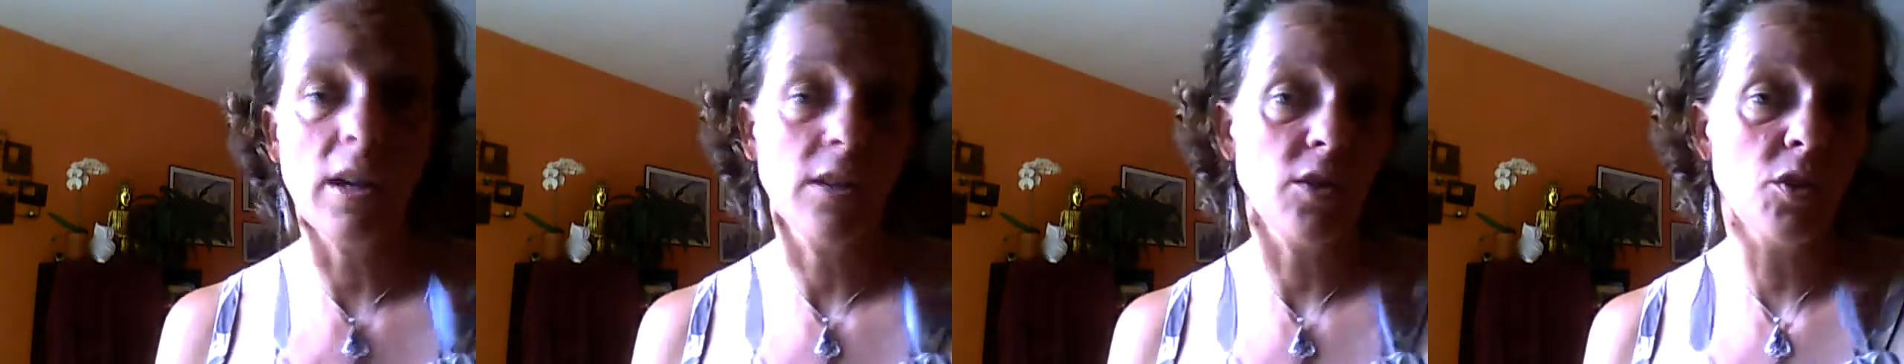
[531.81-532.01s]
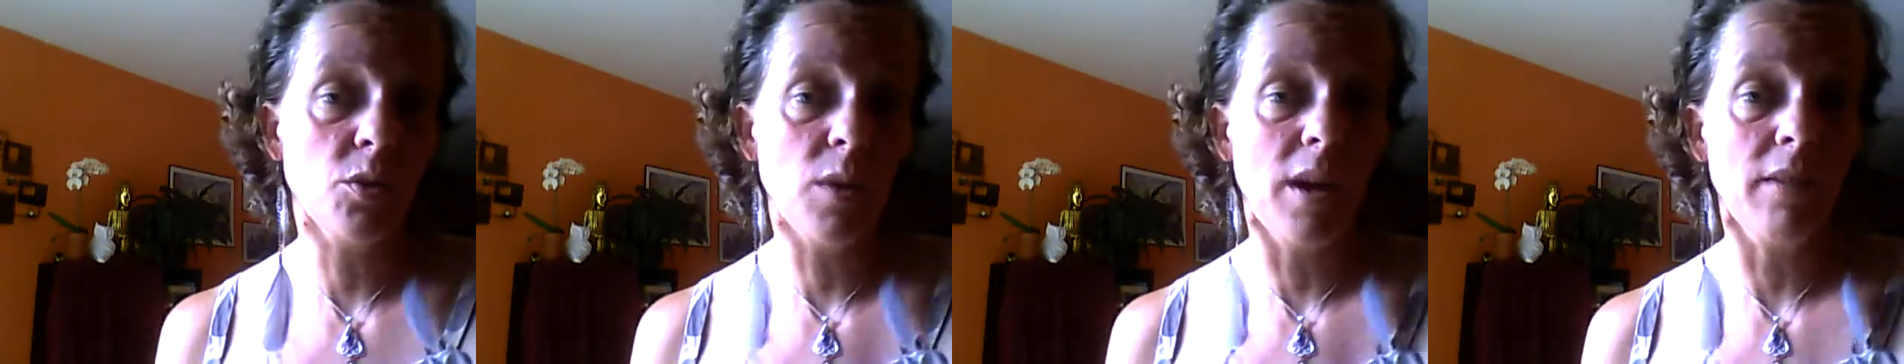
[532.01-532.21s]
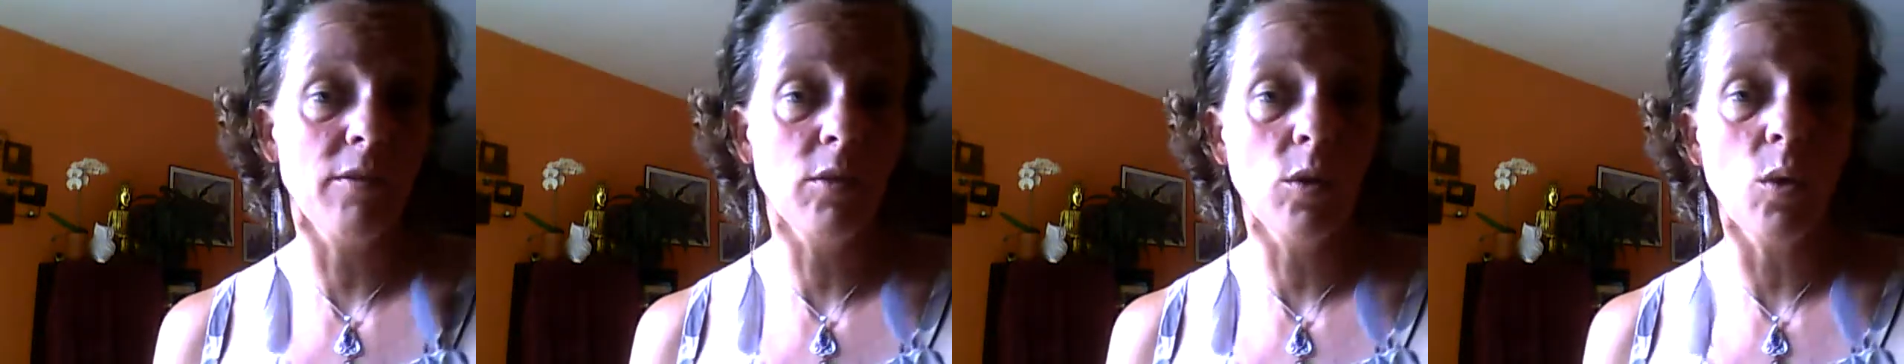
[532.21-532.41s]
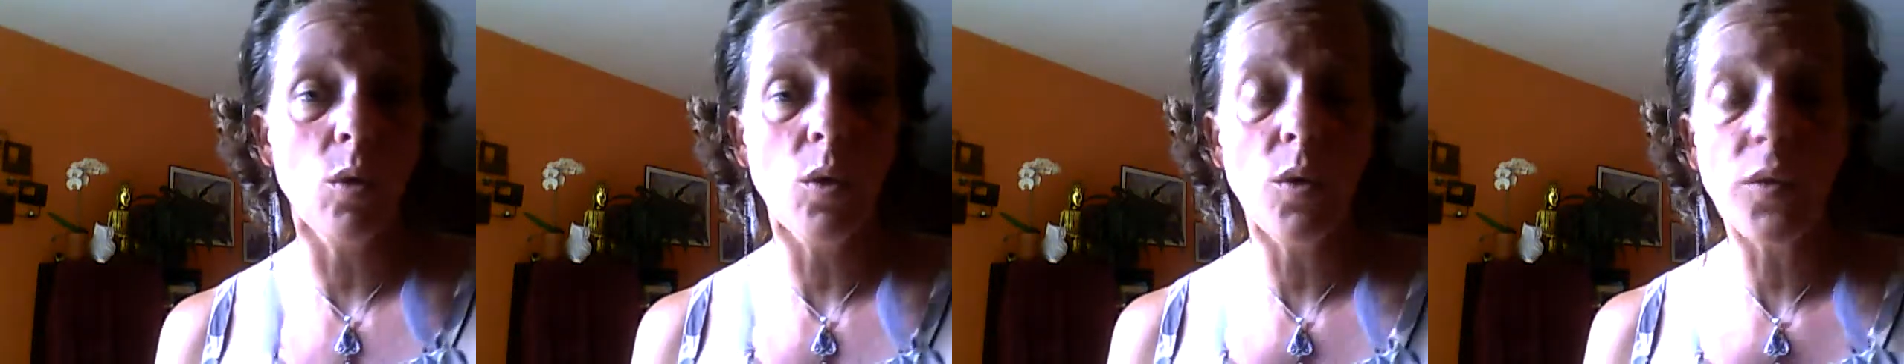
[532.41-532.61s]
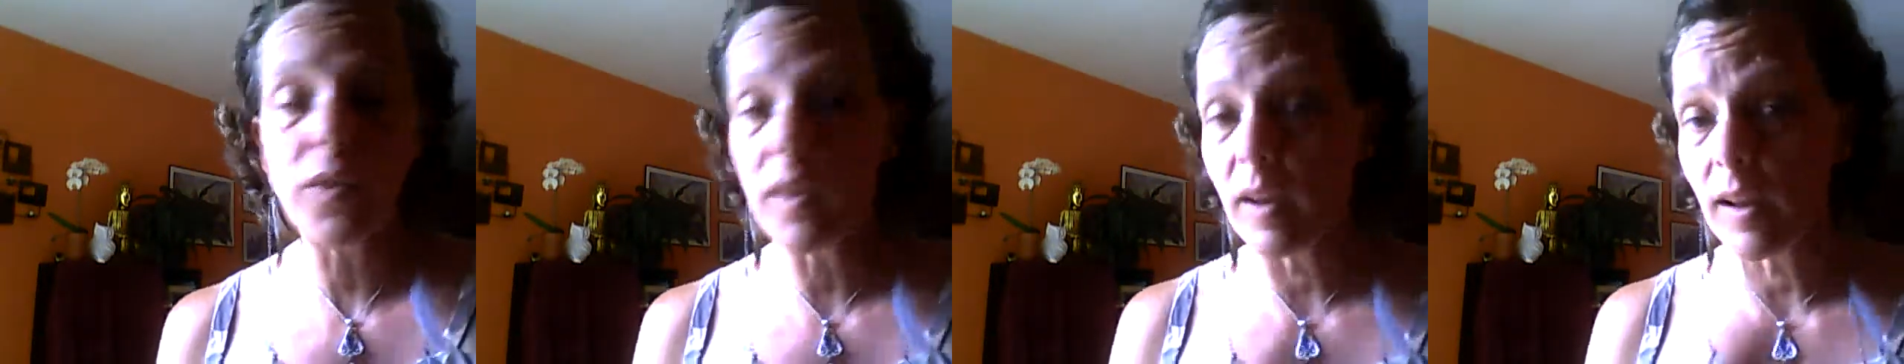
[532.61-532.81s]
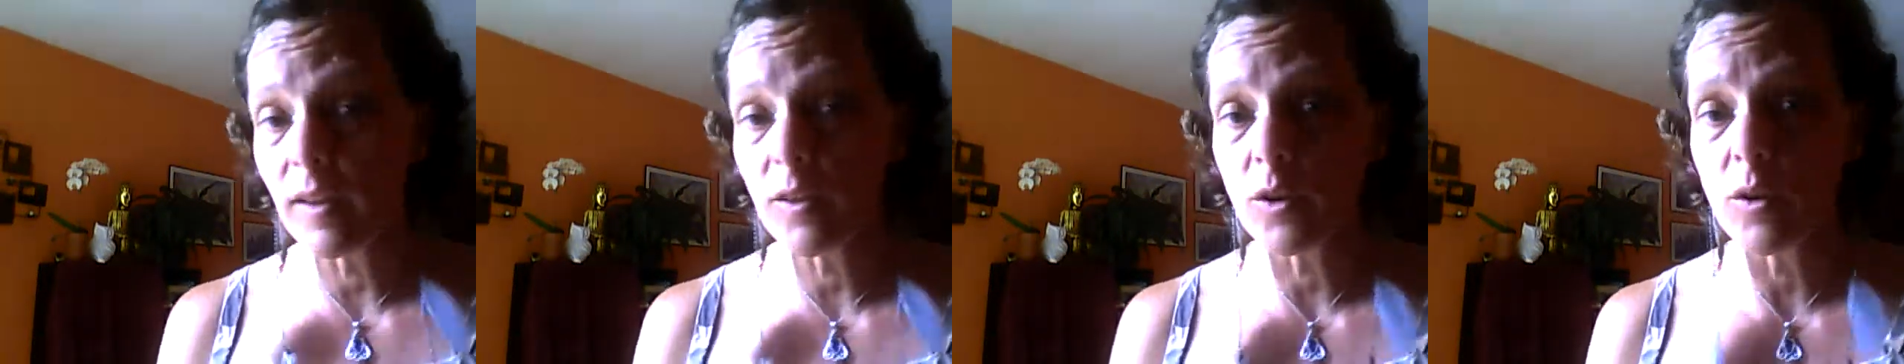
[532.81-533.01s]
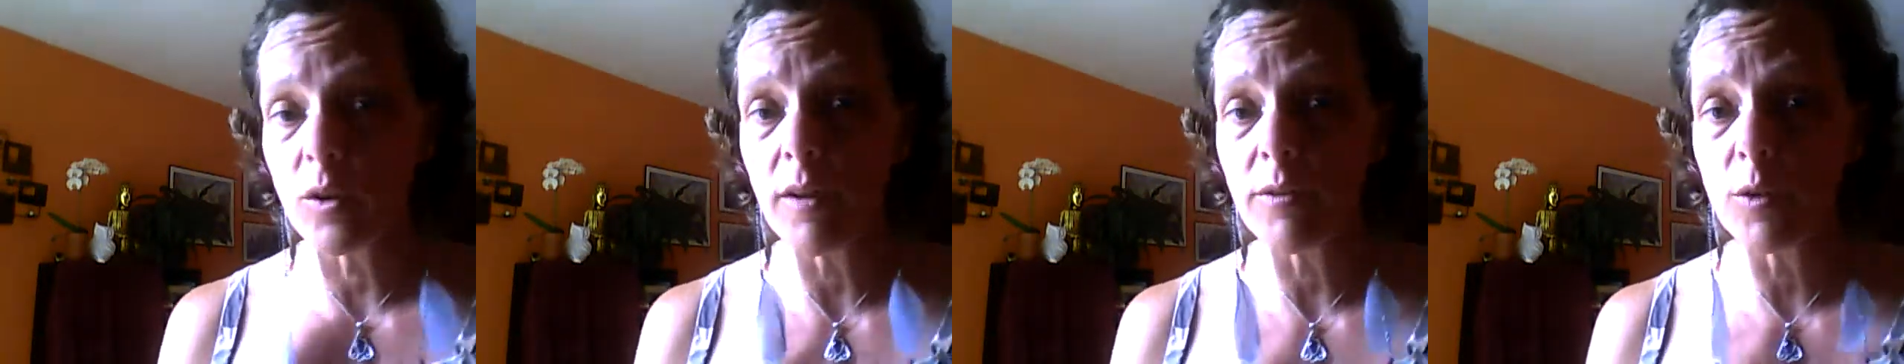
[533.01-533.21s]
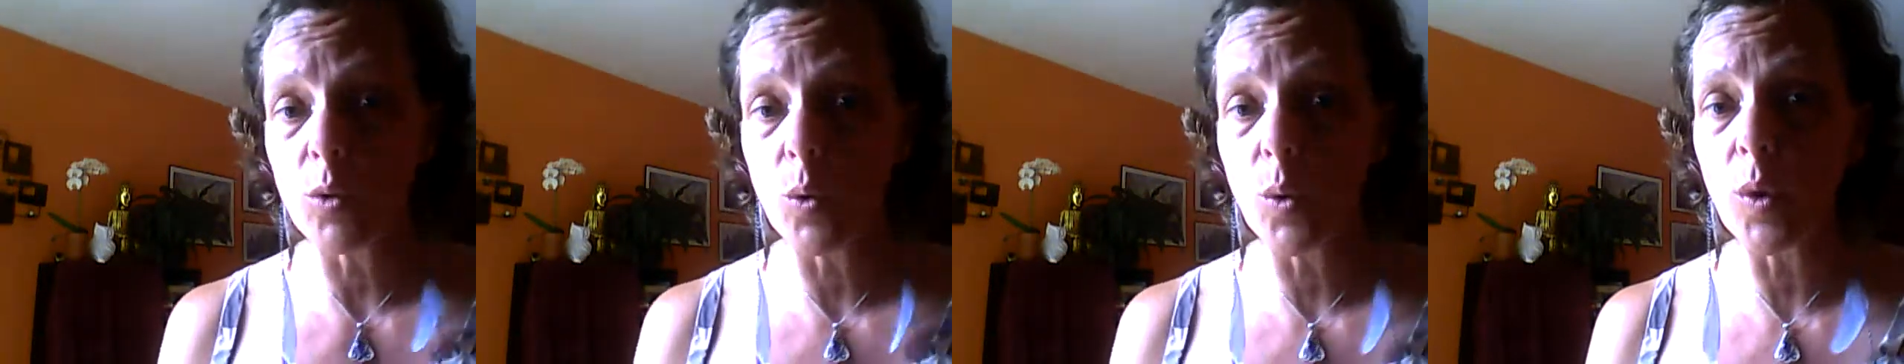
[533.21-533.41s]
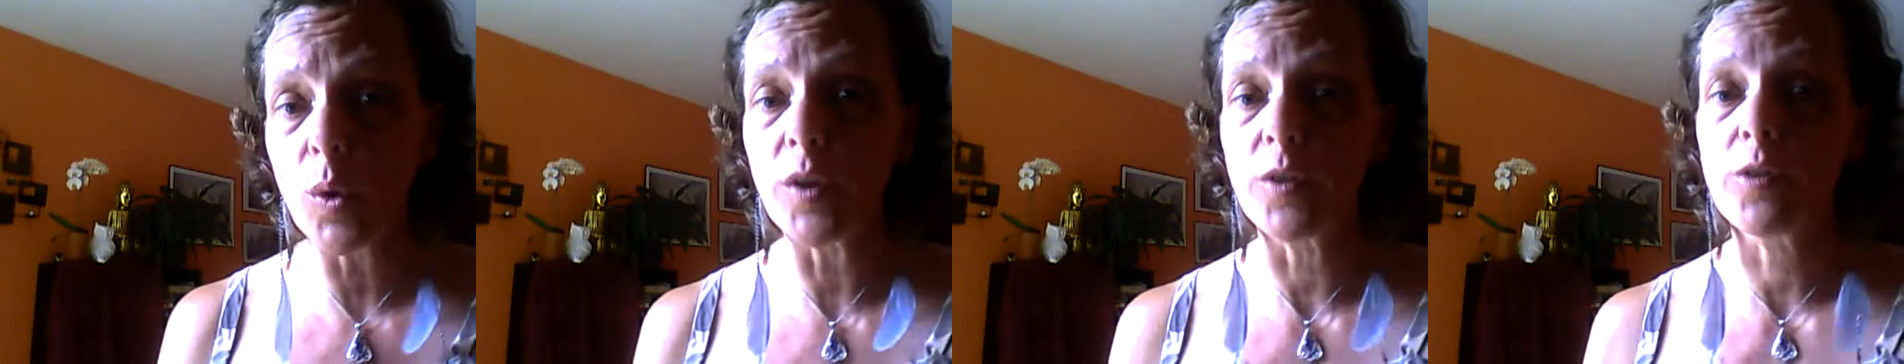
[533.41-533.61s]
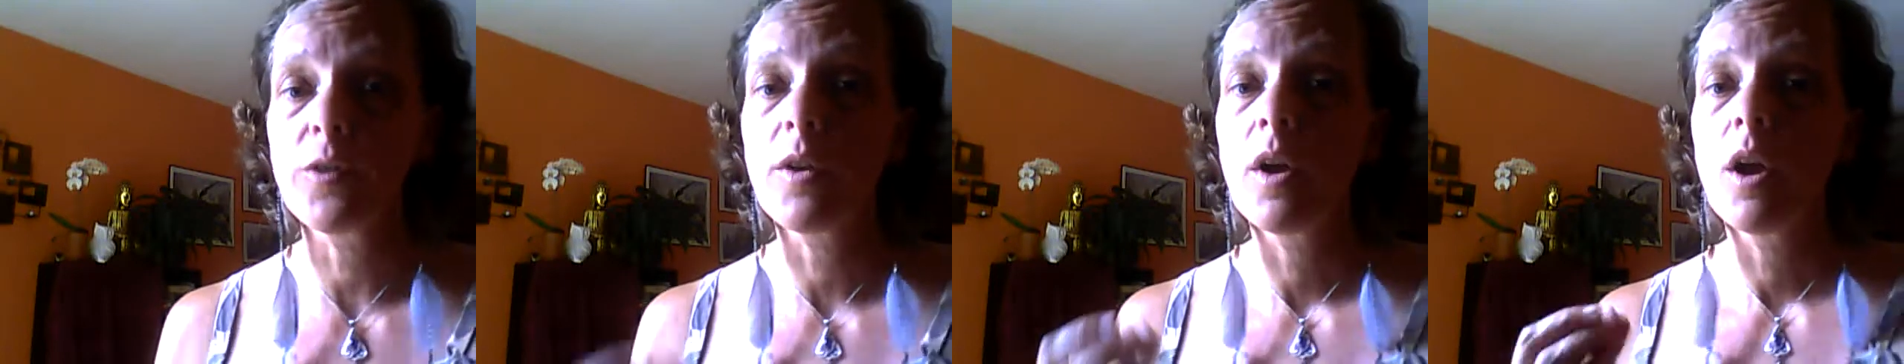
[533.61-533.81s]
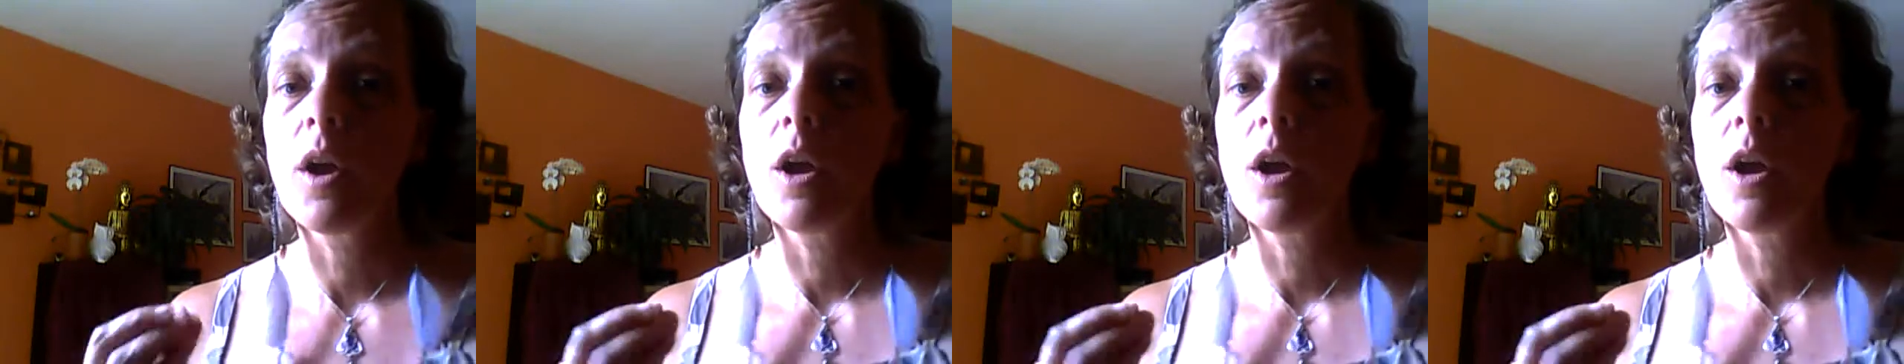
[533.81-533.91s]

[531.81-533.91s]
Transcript: I do have gold and I do have quartz.